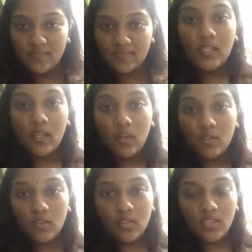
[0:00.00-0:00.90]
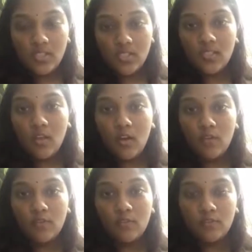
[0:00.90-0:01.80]
The conclusion
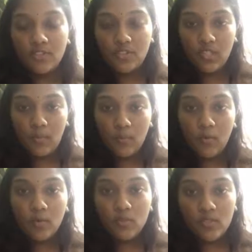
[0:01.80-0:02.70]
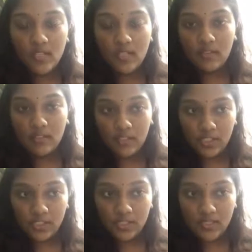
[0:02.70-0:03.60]
of GMO rules and
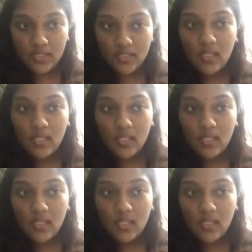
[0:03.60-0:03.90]
regulation: